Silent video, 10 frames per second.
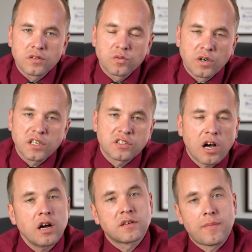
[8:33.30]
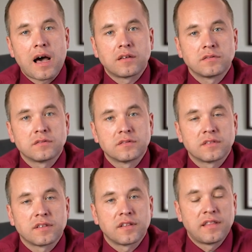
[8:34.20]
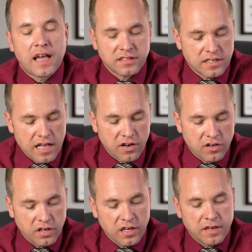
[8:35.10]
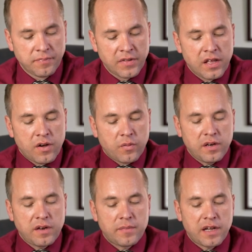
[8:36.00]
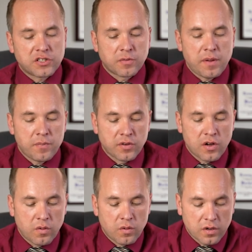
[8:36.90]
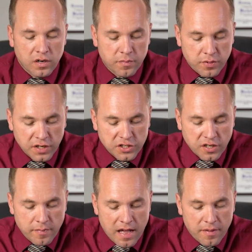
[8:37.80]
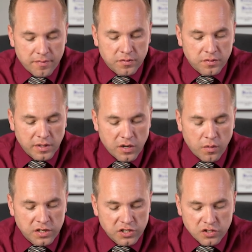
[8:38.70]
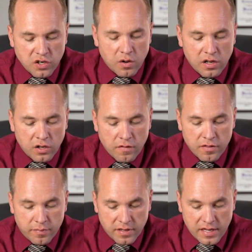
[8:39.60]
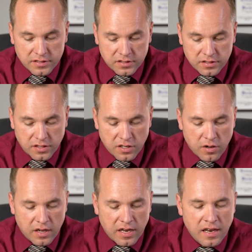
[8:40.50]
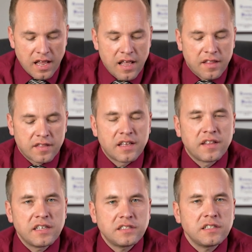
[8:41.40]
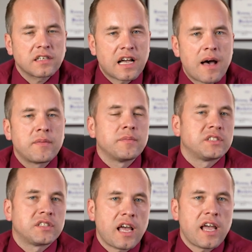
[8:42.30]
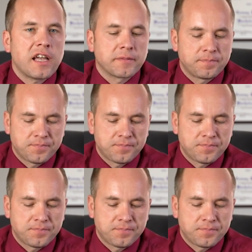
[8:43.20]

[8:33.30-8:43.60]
what you talked about. That's not good. We need to make sure people know what we're preaching about. We don't want to just go all over the place, And this is a common mistake